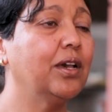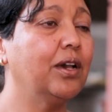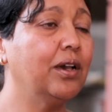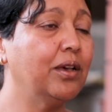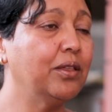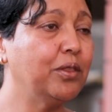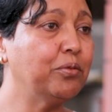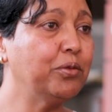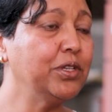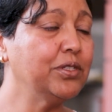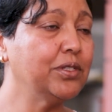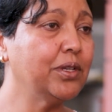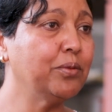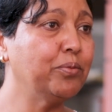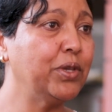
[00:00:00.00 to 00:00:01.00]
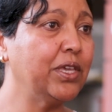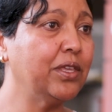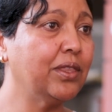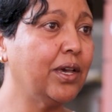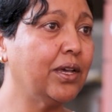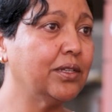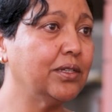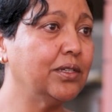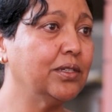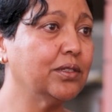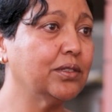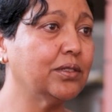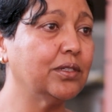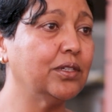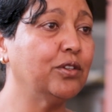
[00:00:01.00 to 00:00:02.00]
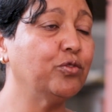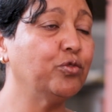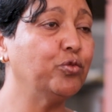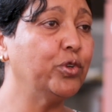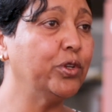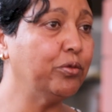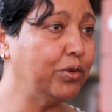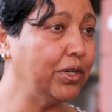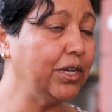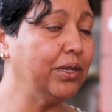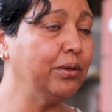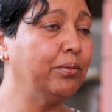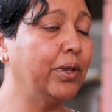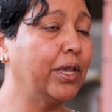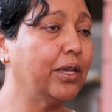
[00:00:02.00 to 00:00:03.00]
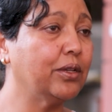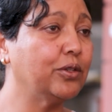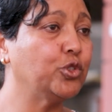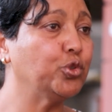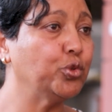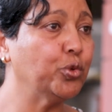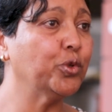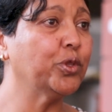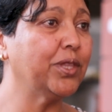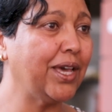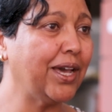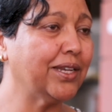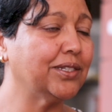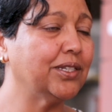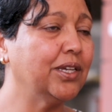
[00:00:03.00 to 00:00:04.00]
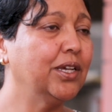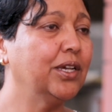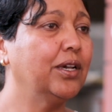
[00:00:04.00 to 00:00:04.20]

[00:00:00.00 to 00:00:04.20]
the reason being that is if we really make sure that